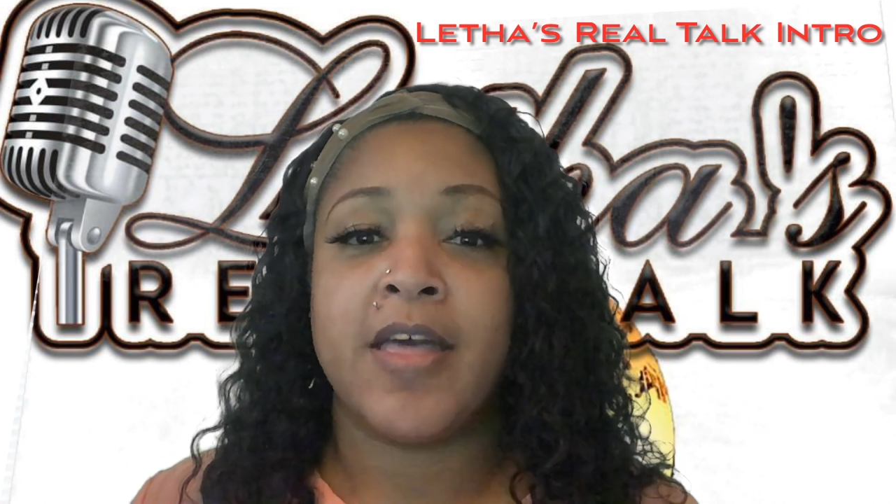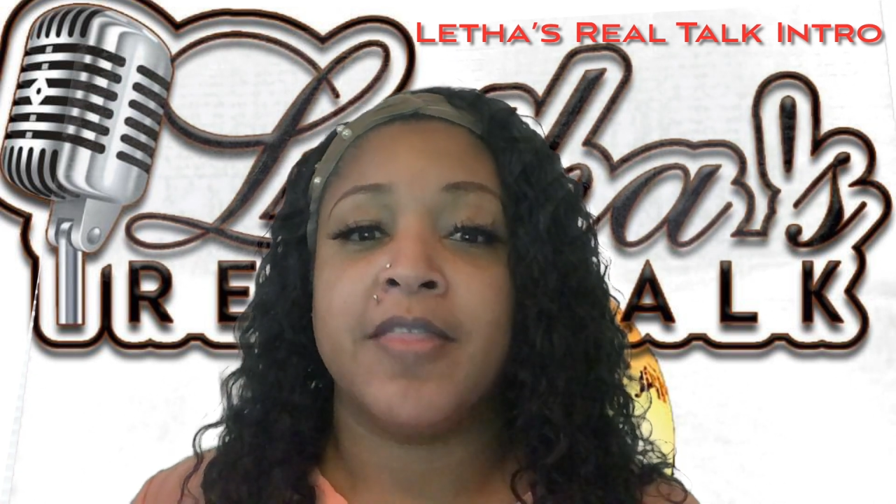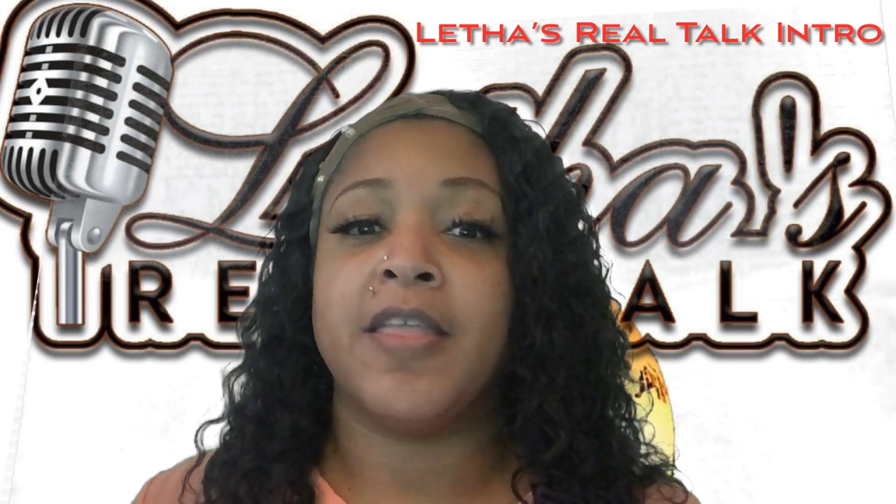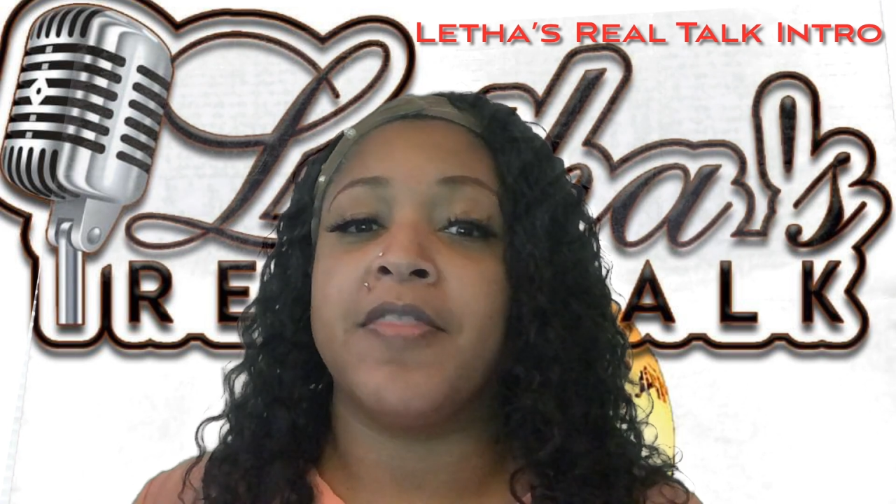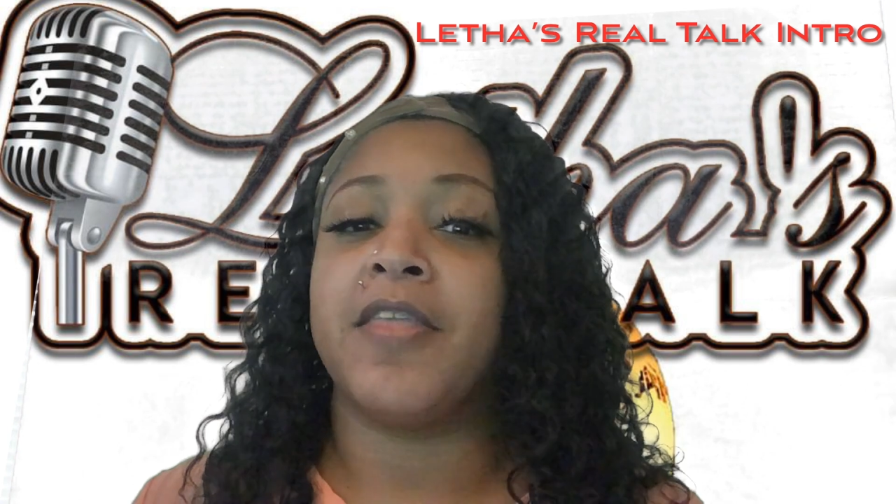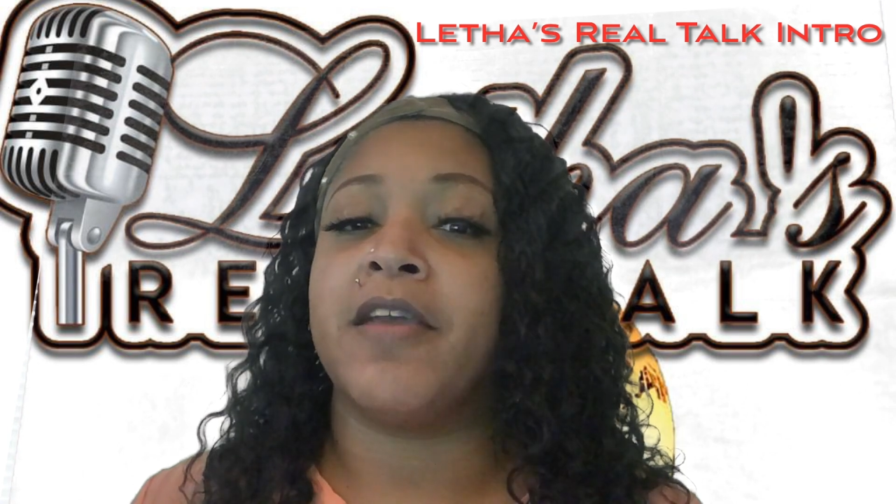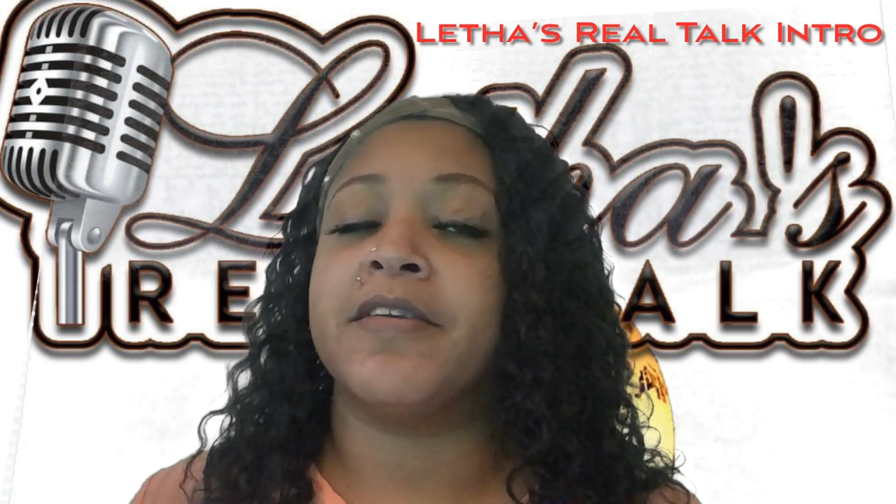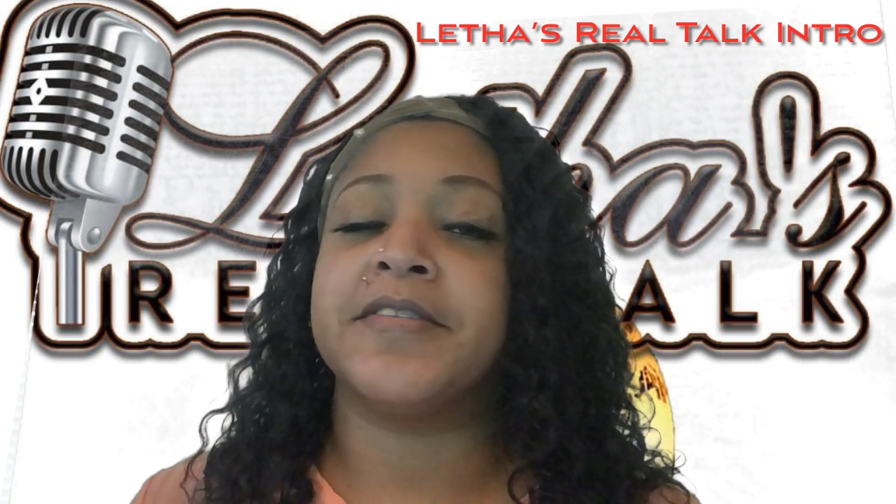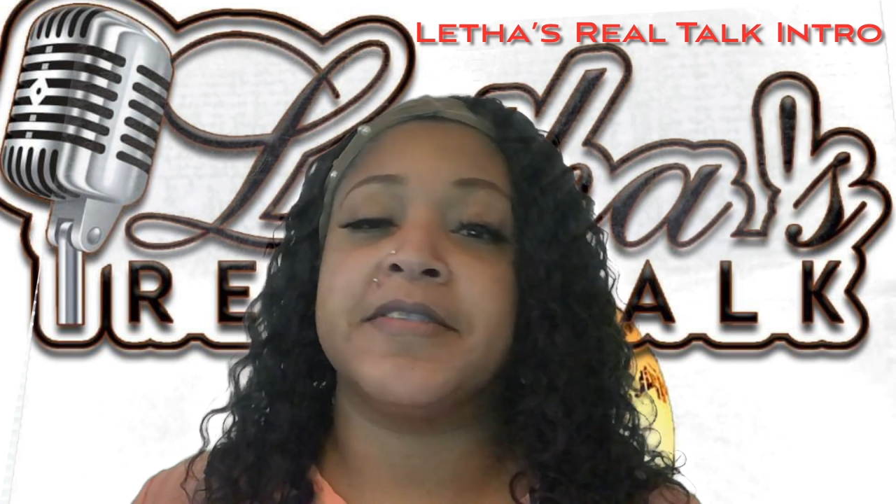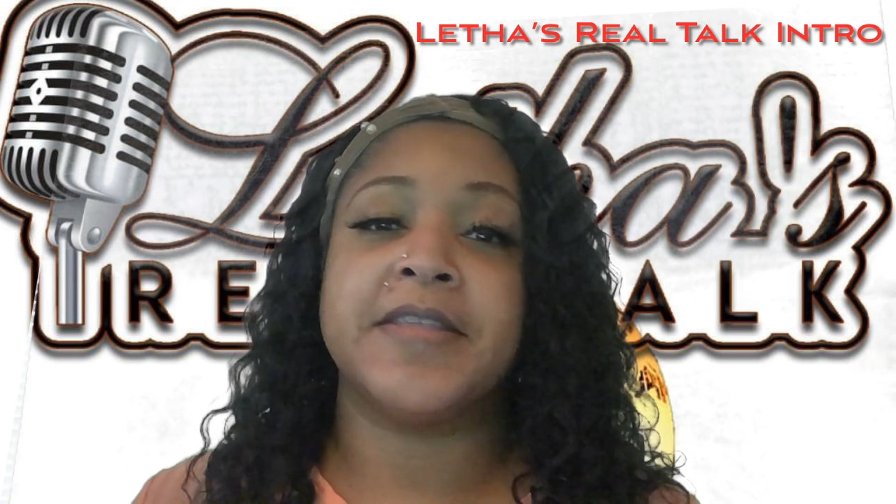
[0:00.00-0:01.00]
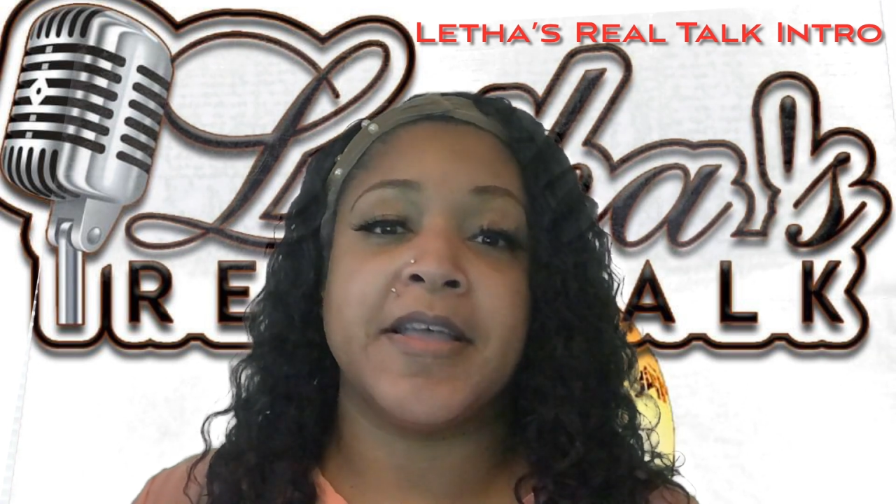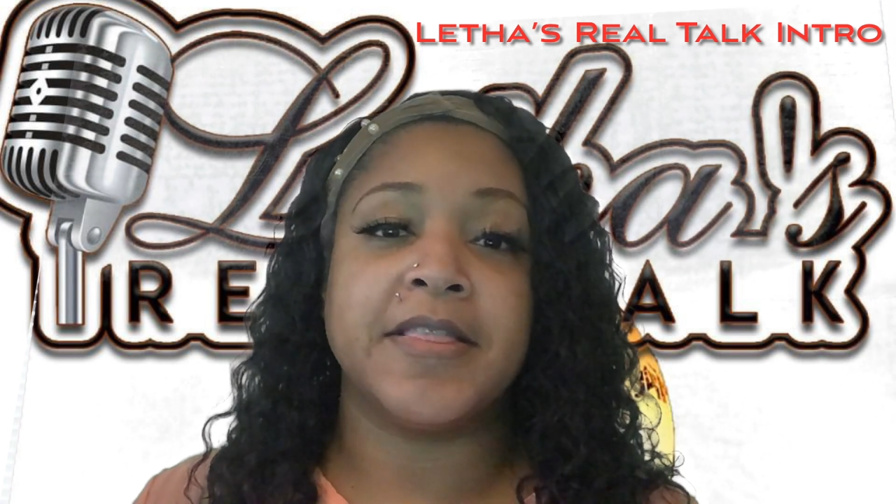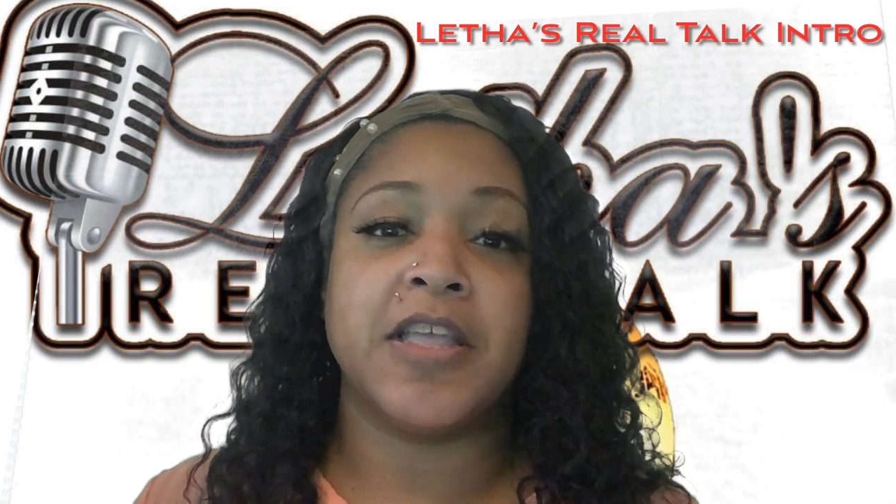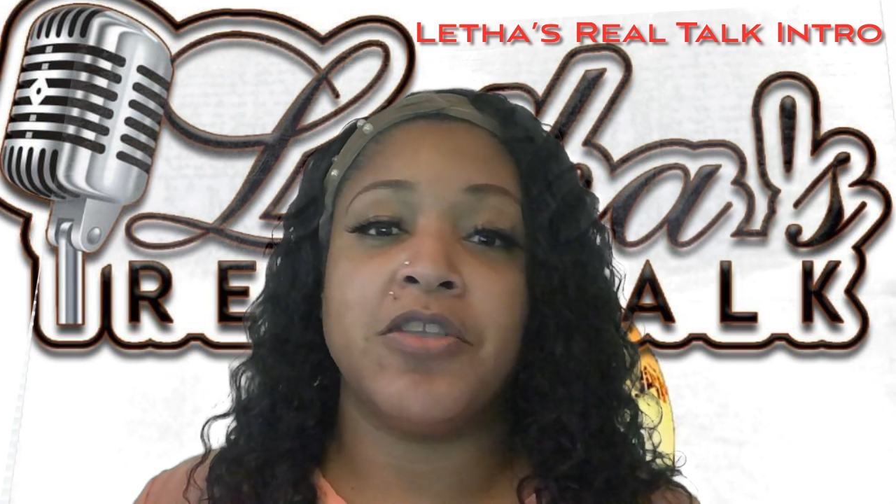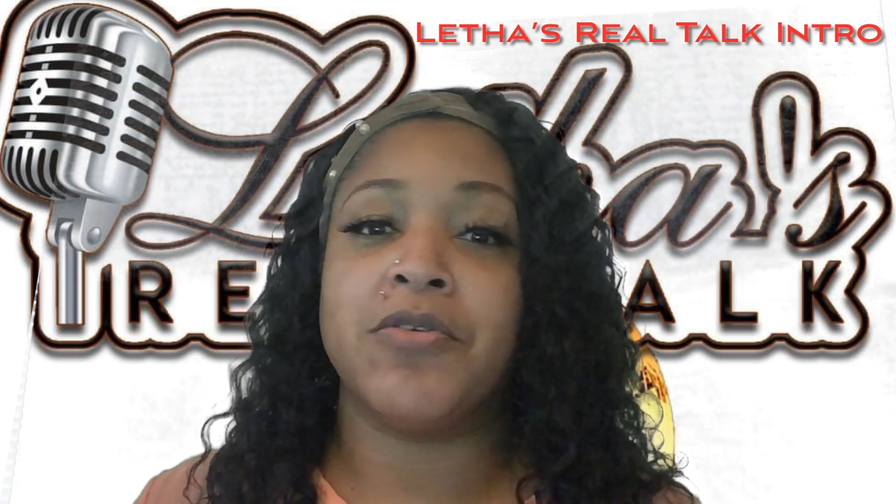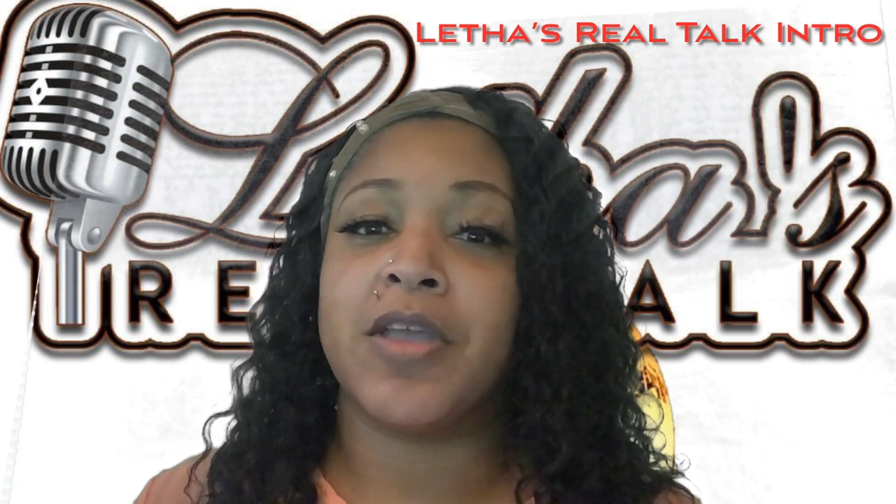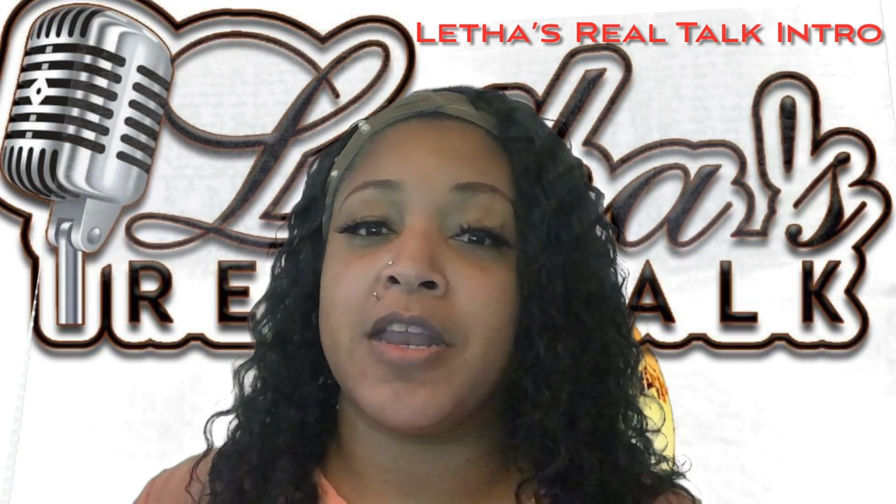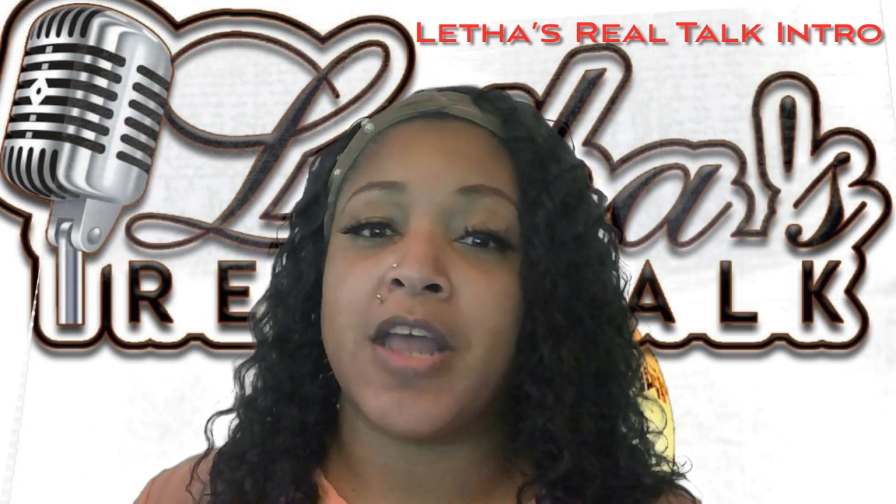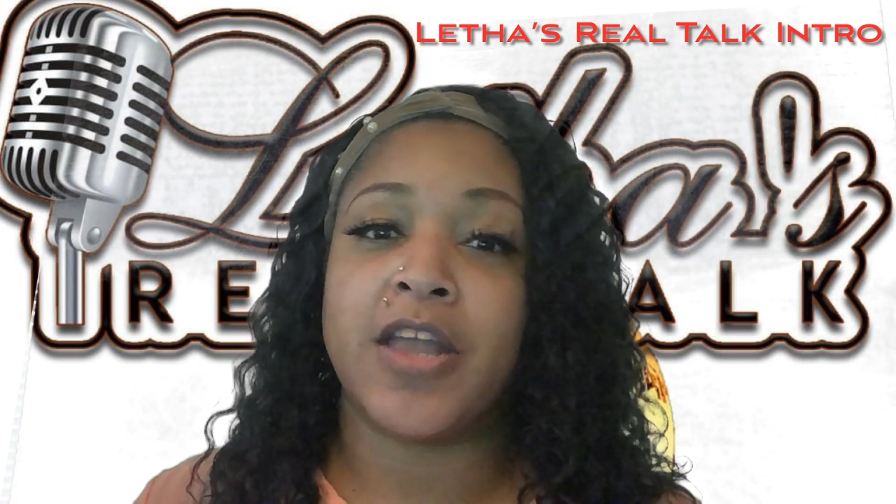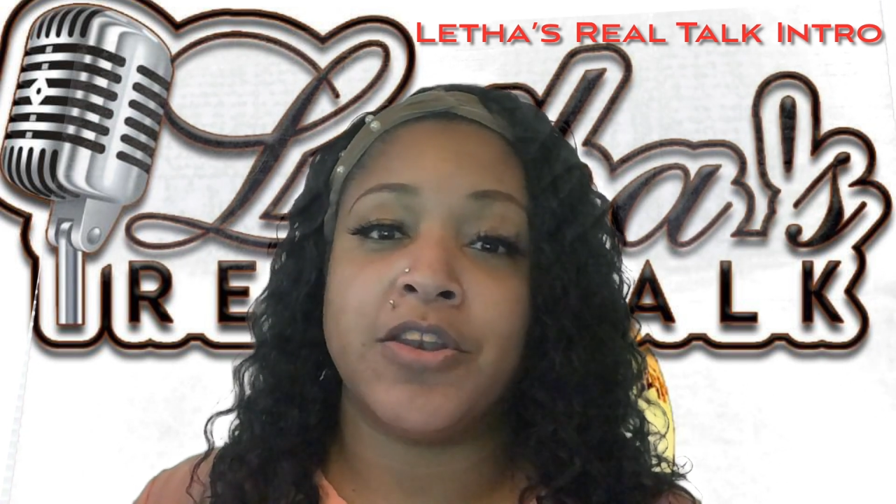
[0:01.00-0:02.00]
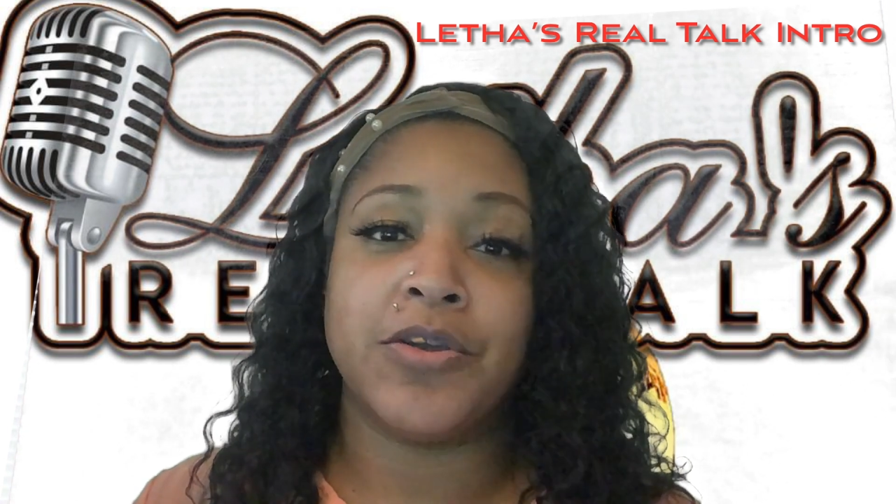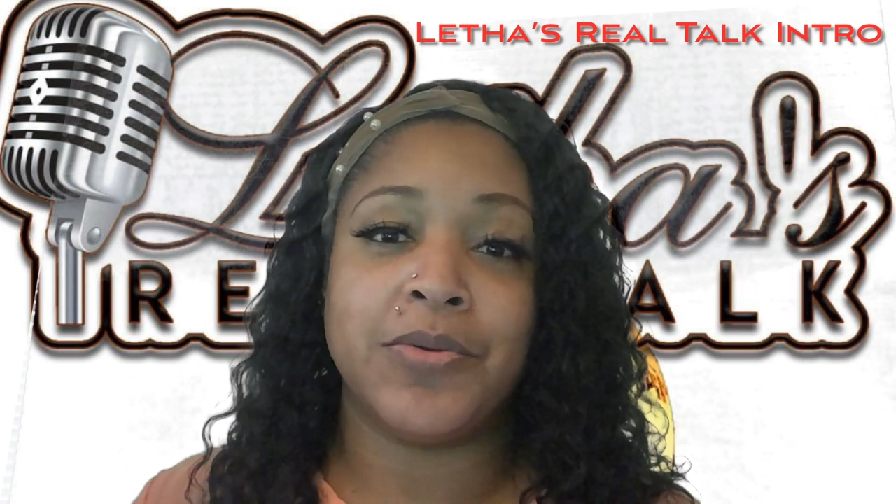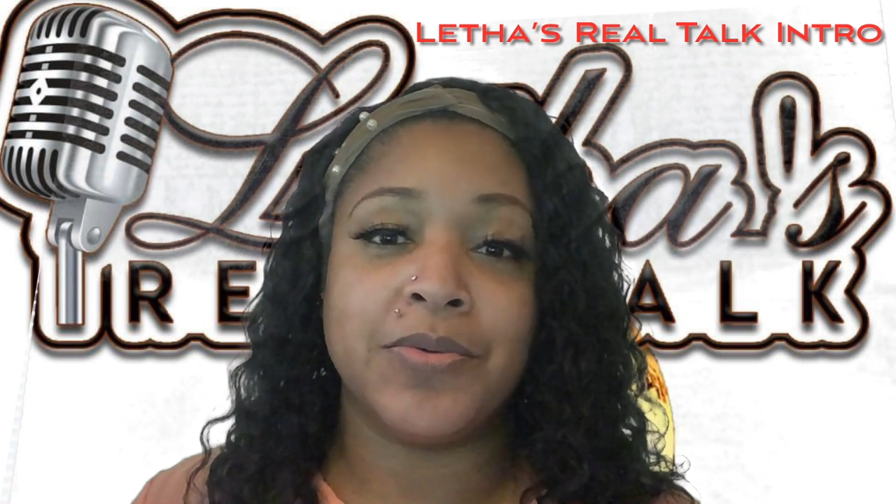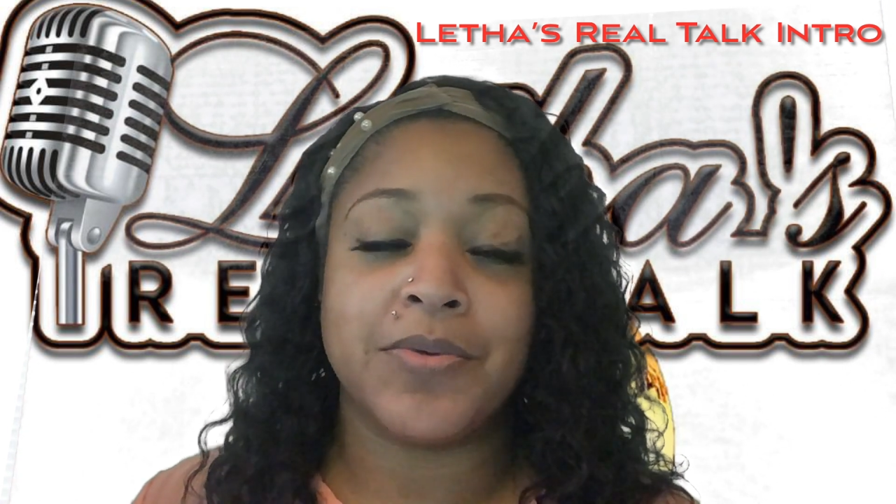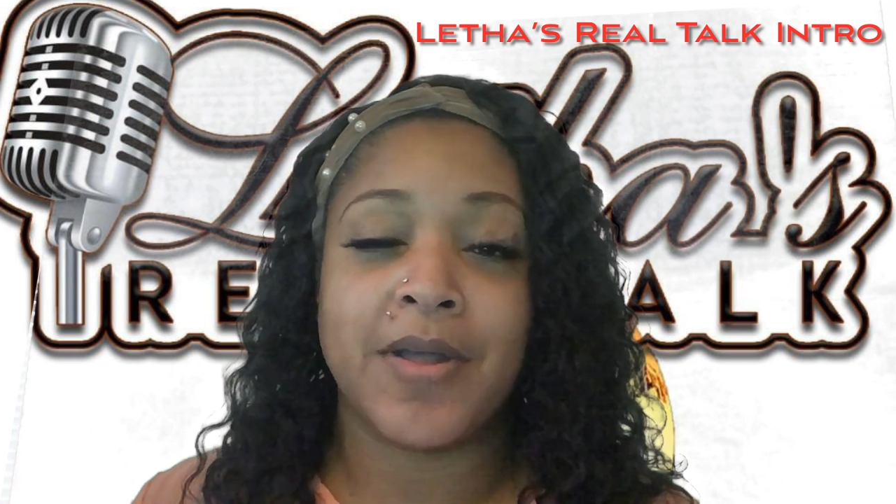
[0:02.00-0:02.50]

that there is nothing you cannot do,